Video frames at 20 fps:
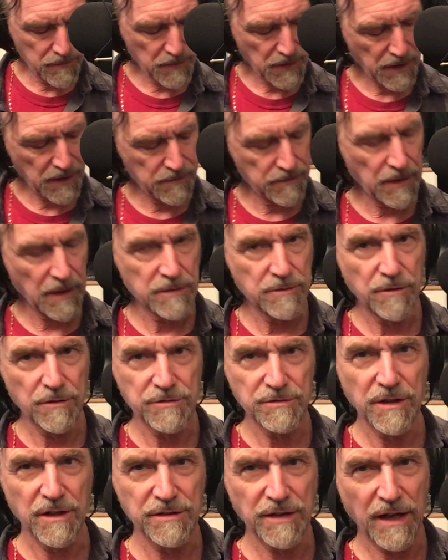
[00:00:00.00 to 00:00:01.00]
Yeah. Okay, that
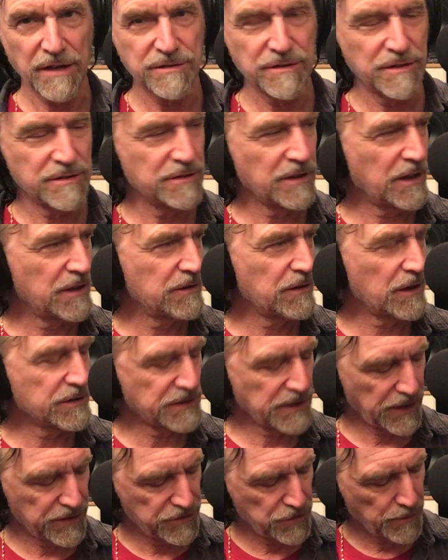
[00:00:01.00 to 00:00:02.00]
is not
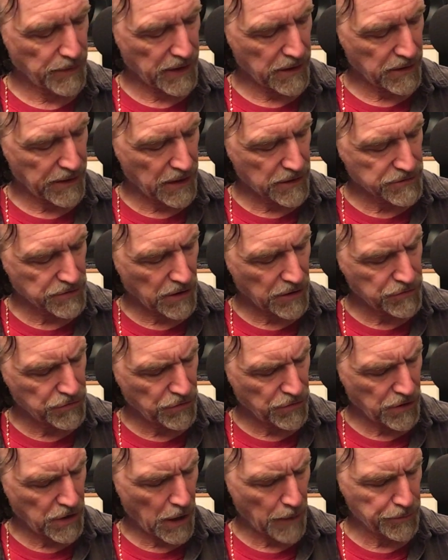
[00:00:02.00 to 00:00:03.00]
sounding too bad. Okay, so I'll
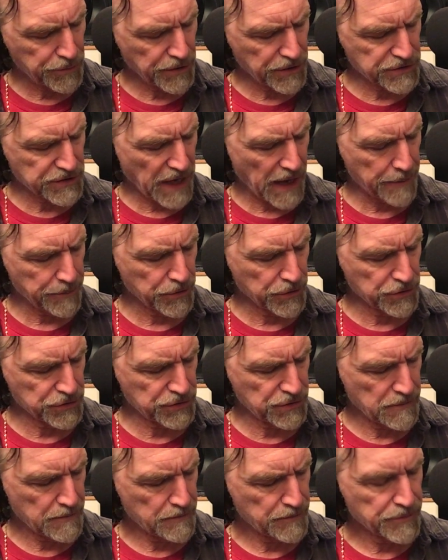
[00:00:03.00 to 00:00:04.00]
do a couple
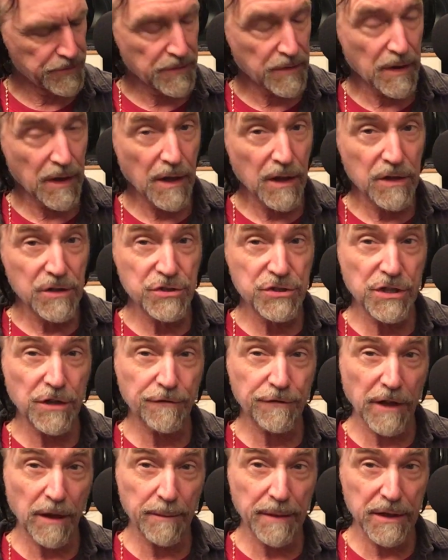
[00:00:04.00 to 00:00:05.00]
examples. G
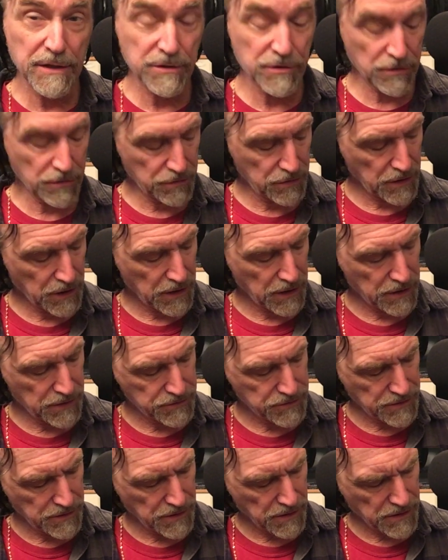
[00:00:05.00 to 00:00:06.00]
flat major
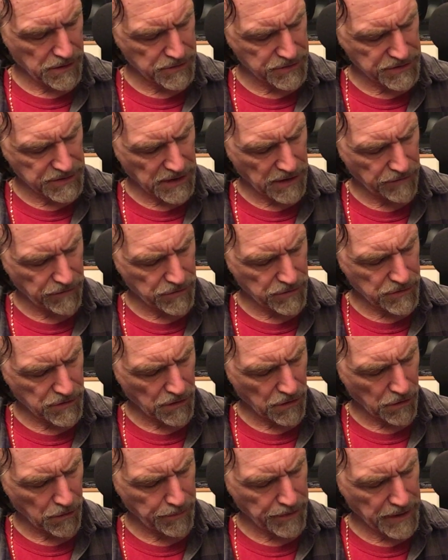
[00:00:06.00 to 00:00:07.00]
7th
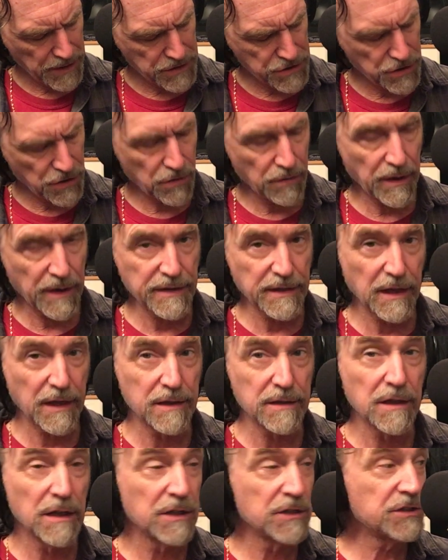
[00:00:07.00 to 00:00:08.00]
arpeggio, and
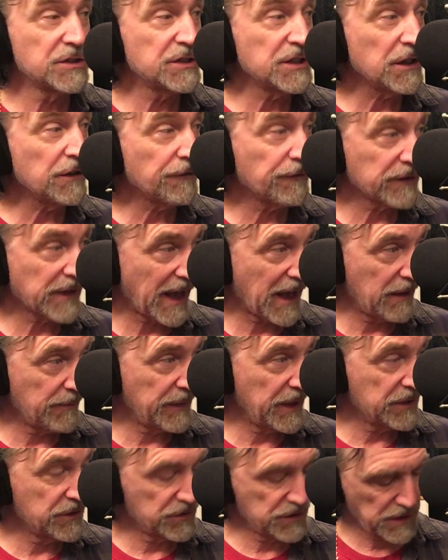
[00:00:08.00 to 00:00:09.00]
then C flat
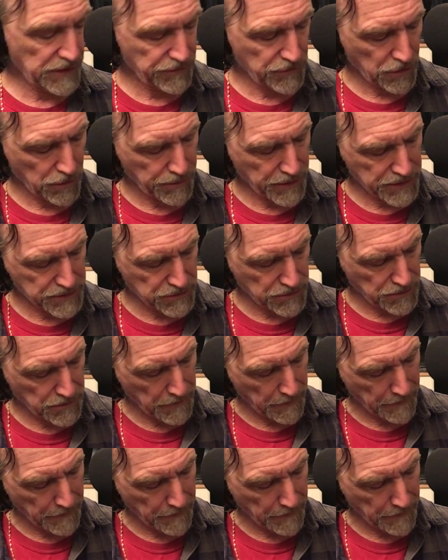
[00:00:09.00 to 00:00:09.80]
major 7 arpeggio.